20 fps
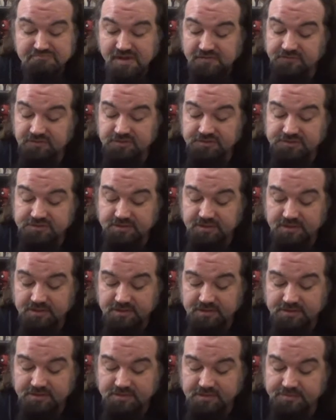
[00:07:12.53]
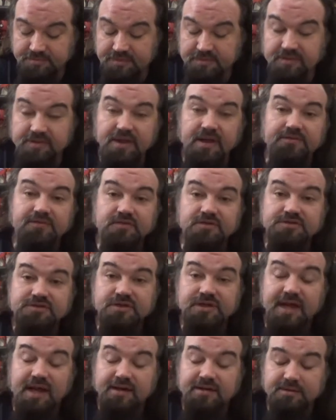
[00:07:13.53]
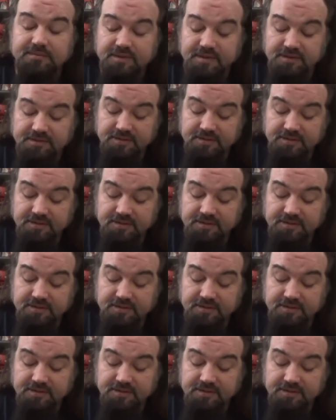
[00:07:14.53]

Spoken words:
evolution compares to evolution and alchemy,